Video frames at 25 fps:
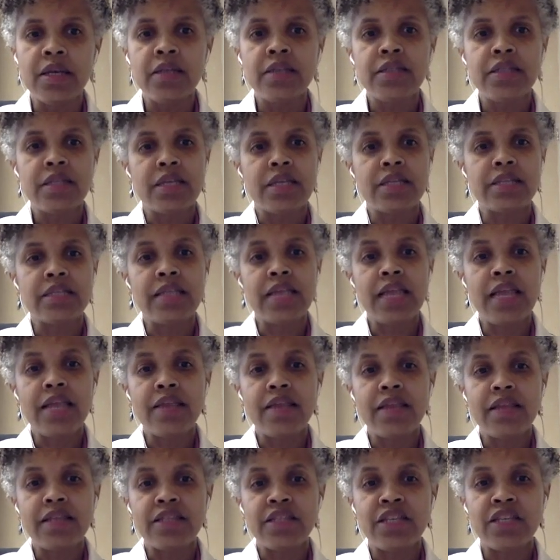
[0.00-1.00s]
to contain
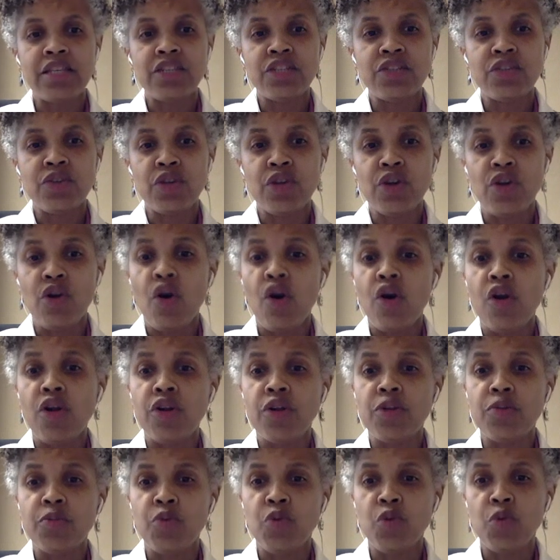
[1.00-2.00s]
that danger, and call in
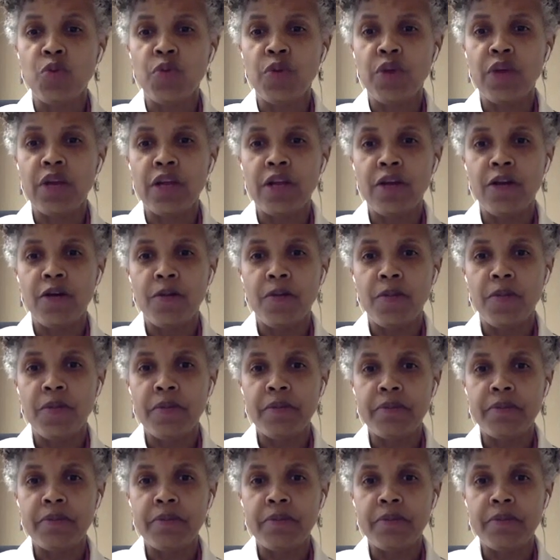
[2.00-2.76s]
appropriate help.